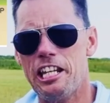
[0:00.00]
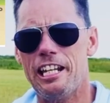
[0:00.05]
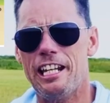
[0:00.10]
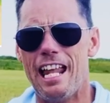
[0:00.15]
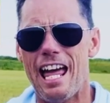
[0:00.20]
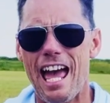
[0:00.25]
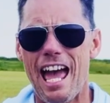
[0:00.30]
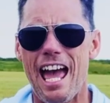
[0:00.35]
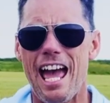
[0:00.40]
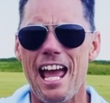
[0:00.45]
an
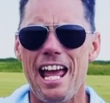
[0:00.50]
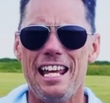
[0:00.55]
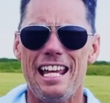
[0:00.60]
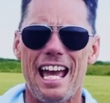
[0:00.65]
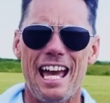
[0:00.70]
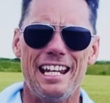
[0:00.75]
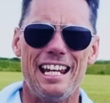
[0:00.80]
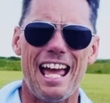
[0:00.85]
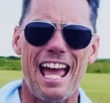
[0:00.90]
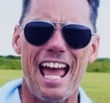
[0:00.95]
A,
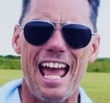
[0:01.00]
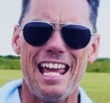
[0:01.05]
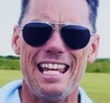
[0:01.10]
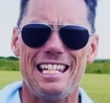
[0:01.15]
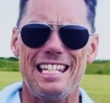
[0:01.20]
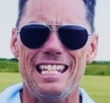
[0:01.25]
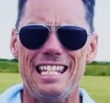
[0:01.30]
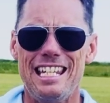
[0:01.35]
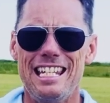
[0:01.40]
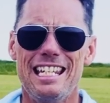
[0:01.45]
an
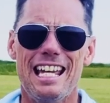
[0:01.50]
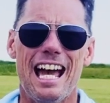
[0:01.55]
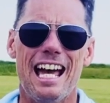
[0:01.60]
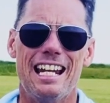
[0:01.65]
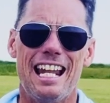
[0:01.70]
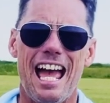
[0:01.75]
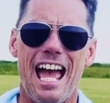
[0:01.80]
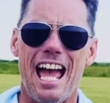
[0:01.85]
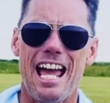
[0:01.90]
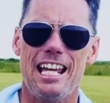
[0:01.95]
AE,
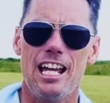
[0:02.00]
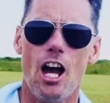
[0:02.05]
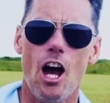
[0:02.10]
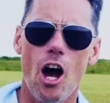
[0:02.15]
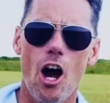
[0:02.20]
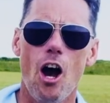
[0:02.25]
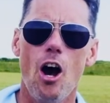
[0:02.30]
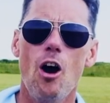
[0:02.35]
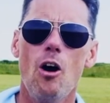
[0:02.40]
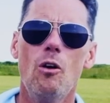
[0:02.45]
an
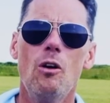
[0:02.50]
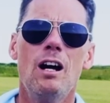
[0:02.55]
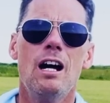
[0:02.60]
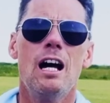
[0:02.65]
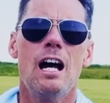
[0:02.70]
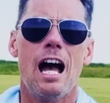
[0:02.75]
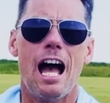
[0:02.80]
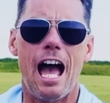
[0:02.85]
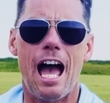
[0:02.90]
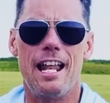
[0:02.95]
AO,
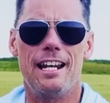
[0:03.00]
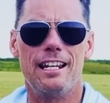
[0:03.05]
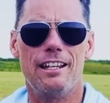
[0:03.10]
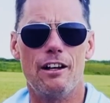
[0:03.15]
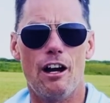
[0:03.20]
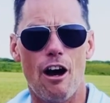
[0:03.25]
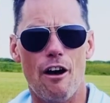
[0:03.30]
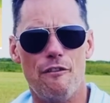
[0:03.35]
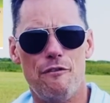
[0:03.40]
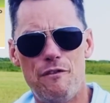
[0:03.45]
and
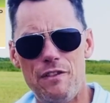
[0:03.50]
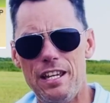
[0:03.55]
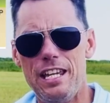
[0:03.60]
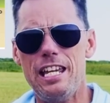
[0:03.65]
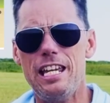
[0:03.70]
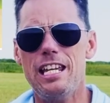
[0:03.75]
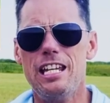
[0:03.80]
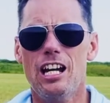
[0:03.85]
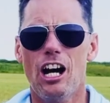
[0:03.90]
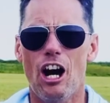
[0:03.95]
a
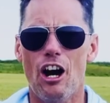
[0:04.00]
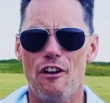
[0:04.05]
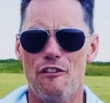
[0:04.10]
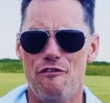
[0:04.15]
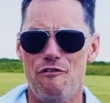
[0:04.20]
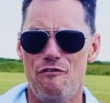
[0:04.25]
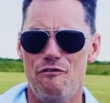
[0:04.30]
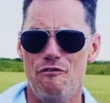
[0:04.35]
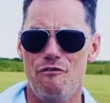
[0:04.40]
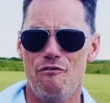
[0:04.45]
V,
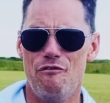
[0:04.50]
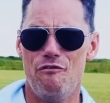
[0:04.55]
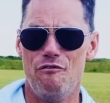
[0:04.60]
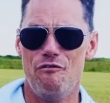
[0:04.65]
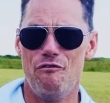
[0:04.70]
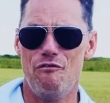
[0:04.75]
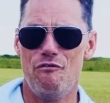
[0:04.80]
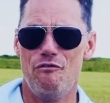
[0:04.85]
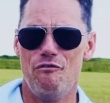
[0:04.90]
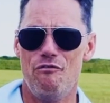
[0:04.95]
a
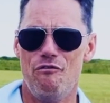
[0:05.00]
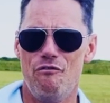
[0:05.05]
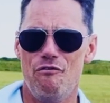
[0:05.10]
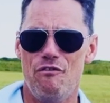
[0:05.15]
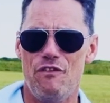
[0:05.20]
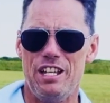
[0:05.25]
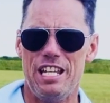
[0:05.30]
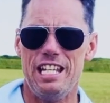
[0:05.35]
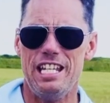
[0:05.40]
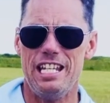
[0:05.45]

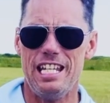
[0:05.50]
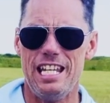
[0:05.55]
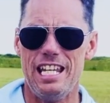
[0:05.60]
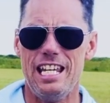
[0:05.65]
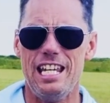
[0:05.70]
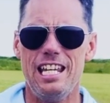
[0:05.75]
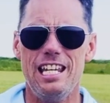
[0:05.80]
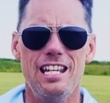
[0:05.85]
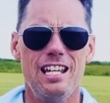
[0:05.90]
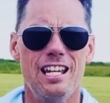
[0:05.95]

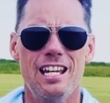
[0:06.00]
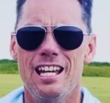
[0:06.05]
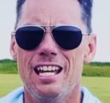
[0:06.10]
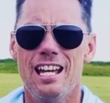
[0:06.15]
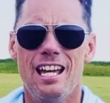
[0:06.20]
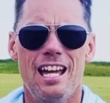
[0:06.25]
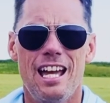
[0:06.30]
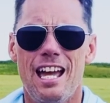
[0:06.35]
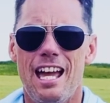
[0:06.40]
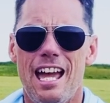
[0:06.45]
VE,
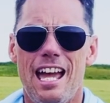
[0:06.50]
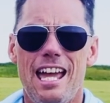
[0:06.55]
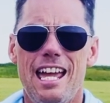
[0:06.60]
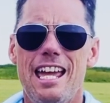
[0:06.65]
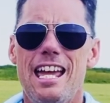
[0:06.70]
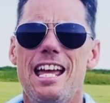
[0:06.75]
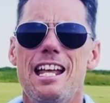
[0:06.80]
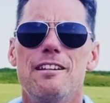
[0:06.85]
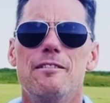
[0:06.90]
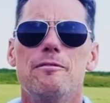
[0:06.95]

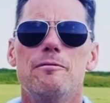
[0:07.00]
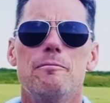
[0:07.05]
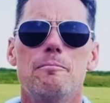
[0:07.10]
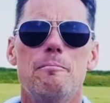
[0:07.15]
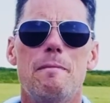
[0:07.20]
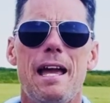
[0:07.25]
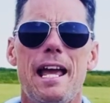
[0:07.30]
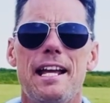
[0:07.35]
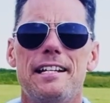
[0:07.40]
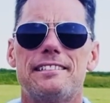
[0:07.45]
it
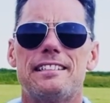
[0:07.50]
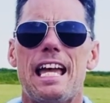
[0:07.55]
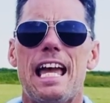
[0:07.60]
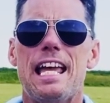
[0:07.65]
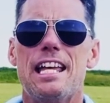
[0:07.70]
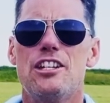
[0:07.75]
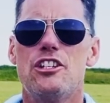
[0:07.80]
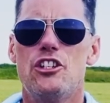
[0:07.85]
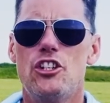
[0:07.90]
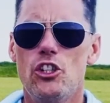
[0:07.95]
makes
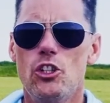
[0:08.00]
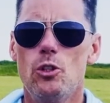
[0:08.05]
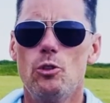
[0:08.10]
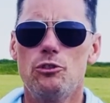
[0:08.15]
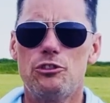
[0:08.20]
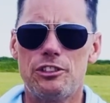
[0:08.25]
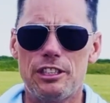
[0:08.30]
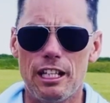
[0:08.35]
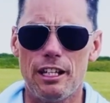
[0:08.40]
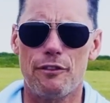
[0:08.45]
a
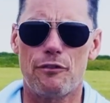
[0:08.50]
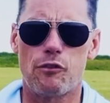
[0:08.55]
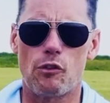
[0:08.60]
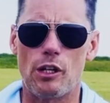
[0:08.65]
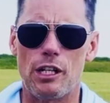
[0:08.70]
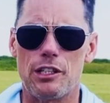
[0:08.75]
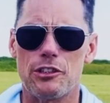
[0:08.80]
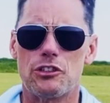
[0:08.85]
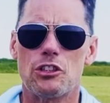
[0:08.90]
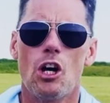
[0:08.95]
huge
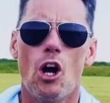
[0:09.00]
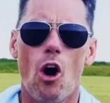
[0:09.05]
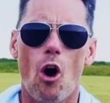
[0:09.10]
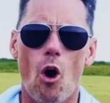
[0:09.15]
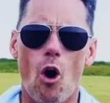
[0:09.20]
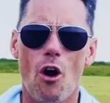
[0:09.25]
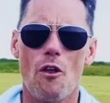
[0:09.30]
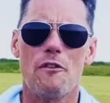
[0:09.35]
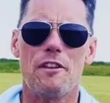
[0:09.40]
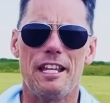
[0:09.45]
difference
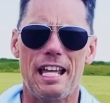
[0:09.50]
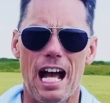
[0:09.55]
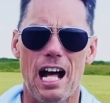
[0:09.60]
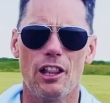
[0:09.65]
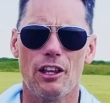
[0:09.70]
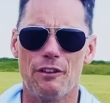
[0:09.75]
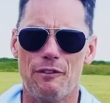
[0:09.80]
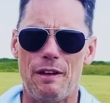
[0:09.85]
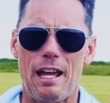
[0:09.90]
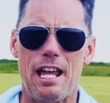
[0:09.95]
on the
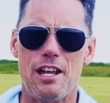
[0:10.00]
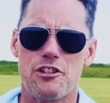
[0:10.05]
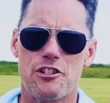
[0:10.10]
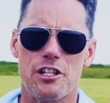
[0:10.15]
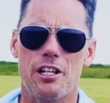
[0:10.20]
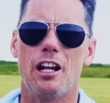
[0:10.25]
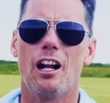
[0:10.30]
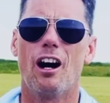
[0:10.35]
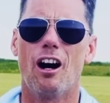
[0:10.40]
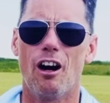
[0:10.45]

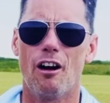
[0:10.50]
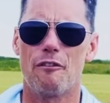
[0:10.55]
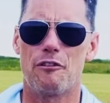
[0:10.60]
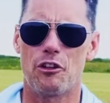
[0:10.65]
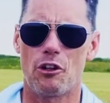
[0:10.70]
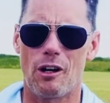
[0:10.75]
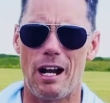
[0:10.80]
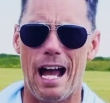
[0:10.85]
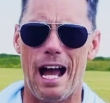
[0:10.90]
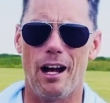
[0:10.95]
elevation of
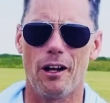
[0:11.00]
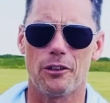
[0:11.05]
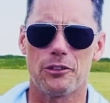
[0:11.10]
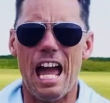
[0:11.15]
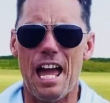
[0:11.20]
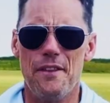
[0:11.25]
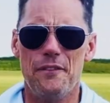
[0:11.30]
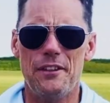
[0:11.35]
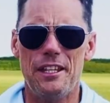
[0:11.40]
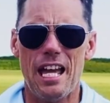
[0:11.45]
your house.
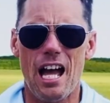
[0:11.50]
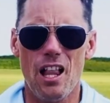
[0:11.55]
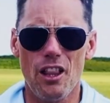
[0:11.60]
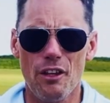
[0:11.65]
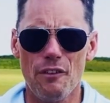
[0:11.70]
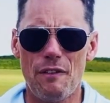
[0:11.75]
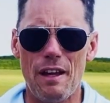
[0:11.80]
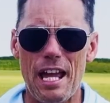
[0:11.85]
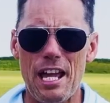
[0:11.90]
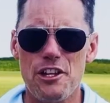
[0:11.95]
And the
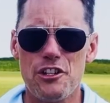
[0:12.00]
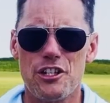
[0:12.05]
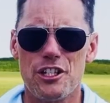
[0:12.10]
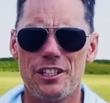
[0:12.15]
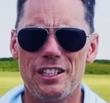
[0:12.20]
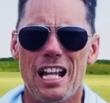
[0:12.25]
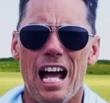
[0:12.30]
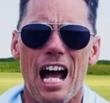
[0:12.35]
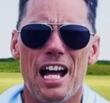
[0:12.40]
elevation